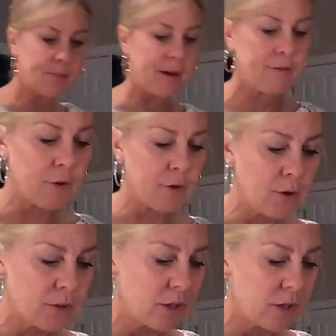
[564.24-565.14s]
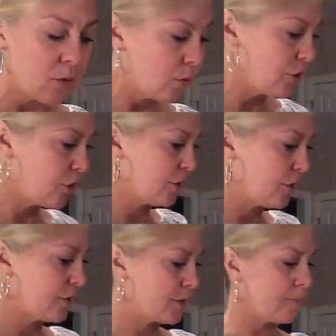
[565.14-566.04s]
is my frozen
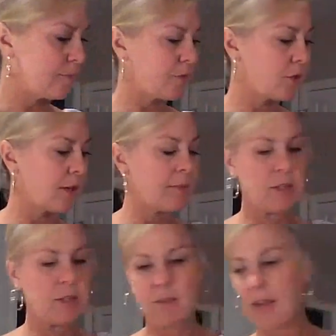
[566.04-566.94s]
orange juice. Let me